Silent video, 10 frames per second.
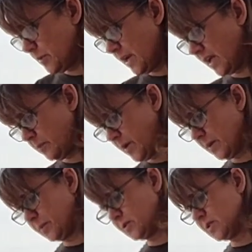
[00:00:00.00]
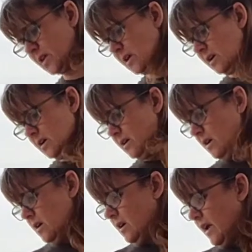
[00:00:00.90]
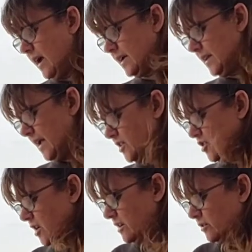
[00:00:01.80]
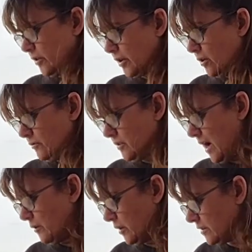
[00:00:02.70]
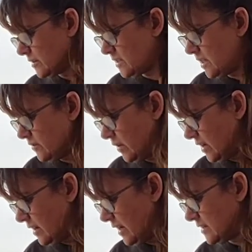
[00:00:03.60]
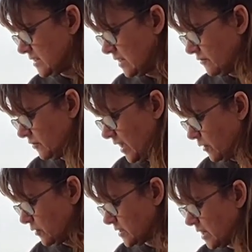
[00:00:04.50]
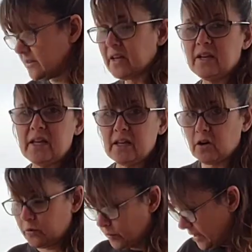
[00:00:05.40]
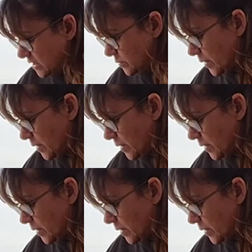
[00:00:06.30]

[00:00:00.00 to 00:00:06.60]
banana peppers, echinacea or coneflower, stevia, and sunflowers. And then in our raised